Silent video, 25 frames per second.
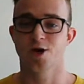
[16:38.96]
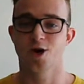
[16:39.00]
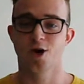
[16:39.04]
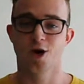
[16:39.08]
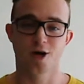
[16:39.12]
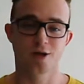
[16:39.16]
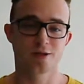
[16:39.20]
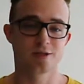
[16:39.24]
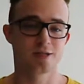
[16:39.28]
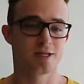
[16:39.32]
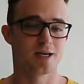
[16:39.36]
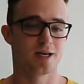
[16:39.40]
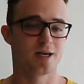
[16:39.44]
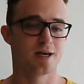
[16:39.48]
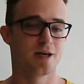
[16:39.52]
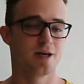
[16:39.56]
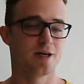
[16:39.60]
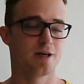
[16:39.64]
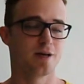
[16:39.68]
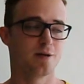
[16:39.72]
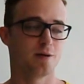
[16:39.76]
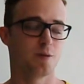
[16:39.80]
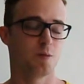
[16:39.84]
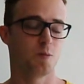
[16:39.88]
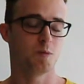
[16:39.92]

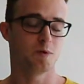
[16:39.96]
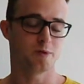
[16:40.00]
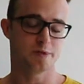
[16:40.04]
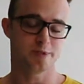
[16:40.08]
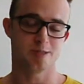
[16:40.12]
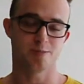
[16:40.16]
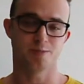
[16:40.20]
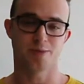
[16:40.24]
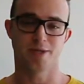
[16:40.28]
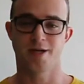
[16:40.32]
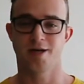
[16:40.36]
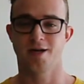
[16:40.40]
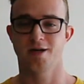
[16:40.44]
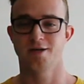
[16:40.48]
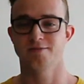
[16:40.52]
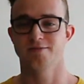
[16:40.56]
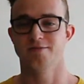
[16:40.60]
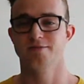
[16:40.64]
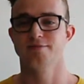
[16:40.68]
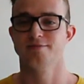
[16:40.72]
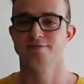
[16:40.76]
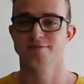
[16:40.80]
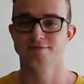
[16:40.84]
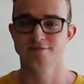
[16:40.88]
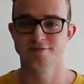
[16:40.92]
online multiplayer.
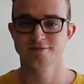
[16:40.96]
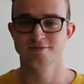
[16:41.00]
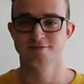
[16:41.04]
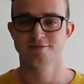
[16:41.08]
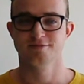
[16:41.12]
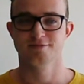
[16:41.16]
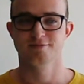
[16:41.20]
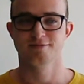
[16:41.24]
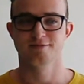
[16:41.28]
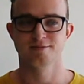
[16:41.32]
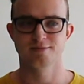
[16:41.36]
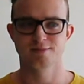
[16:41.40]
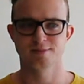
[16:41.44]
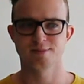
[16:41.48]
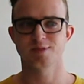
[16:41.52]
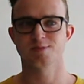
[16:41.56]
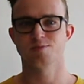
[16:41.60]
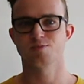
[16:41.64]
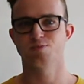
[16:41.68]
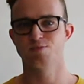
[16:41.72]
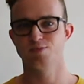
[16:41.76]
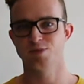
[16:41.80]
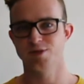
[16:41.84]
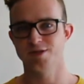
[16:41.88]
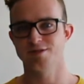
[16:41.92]

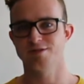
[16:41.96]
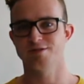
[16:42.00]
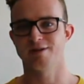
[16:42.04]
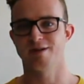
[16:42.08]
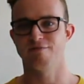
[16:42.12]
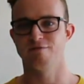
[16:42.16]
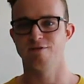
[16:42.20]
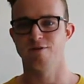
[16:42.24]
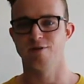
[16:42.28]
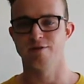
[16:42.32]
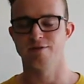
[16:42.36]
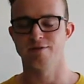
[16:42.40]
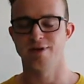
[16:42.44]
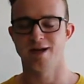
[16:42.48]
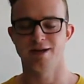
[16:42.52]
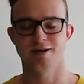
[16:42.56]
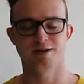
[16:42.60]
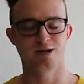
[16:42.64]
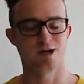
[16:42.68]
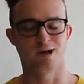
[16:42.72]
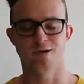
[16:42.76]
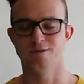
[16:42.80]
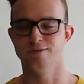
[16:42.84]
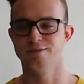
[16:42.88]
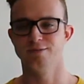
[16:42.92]
Pretty straightforward, right?
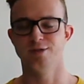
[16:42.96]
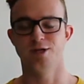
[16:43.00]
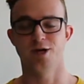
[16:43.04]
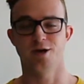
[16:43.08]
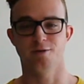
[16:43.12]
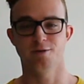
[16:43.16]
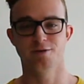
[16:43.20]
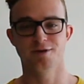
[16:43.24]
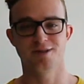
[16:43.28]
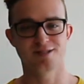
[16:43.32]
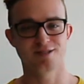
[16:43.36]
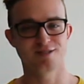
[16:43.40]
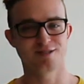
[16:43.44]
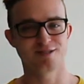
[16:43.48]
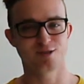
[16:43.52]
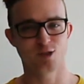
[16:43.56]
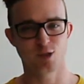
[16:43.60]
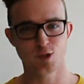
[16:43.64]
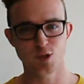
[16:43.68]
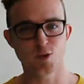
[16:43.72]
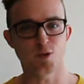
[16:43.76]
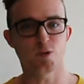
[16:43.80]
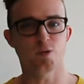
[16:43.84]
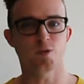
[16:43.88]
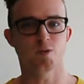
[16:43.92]
No, this is
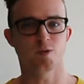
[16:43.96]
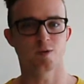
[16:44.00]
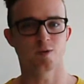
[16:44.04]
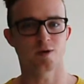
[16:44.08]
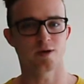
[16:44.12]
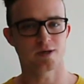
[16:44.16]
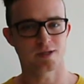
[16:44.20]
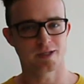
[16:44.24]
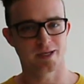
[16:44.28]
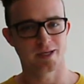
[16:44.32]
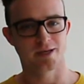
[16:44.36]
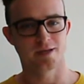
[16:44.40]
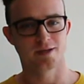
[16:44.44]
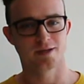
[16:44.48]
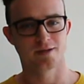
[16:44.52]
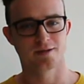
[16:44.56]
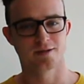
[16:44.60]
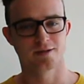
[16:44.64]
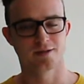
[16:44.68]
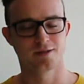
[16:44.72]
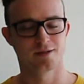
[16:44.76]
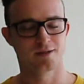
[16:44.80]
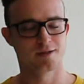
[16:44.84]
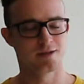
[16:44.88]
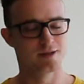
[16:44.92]
new. Okay,
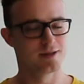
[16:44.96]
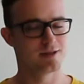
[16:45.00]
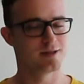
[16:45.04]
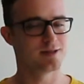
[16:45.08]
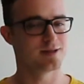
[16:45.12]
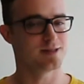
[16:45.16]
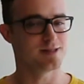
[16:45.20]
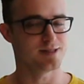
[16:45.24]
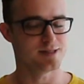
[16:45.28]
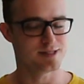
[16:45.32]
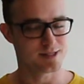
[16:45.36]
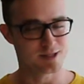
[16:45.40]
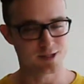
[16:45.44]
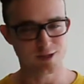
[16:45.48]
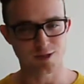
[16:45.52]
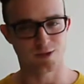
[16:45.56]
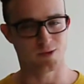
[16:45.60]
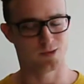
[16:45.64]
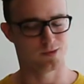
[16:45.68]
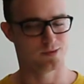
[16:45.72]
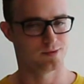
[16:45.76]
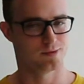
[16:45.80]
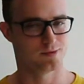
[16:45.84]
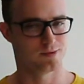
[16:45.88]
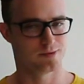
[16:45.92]
this is new.
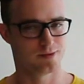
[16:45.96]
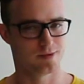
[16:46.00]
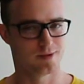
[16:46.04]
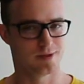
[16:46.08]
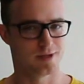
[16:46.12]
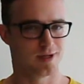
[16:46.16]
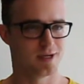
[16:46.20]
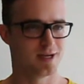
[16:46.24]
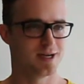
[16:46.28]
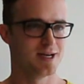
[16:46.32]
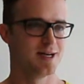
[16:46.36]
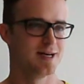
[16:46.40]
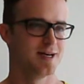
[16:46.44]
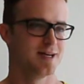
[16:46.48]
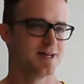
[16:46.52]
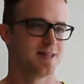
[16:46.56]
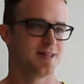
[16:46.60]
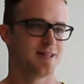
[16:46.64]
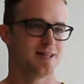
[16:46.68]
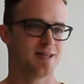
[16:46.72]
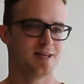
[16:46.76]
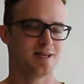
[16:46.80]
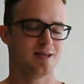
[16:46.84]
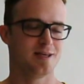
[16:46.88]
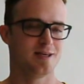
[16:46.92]

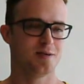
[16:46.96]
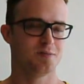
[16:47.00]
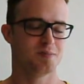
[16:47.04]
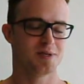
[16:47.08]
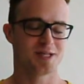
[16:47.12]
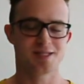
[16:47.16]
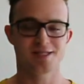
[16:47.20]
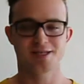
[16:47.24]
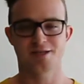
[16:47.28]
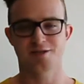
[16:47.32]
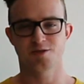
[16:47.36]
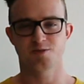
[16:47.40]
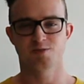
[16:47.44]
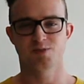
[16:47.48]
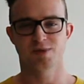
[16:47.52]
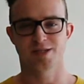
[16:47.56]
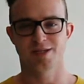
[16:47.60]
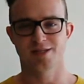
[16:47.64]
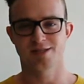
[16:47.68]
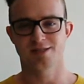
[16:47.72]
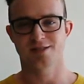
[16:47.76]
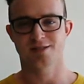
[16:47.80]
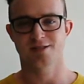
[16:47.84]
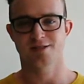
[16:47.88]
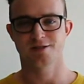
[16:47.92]
The PlayStation
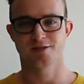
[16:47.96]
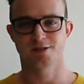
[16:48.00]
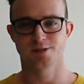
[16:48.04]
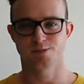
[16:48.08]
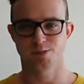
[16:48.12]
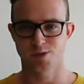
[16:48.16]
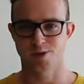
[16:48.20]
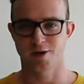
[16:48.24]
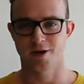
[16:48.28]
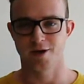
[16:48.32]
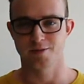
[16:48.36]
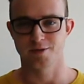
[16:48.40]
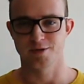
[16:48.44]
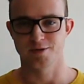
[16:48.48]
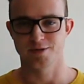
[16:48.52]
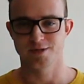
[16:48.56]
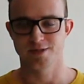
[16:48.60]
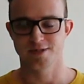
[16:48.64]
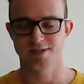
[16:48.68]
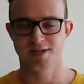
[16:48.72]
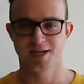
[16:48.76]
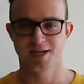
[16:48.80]
Plus subscribers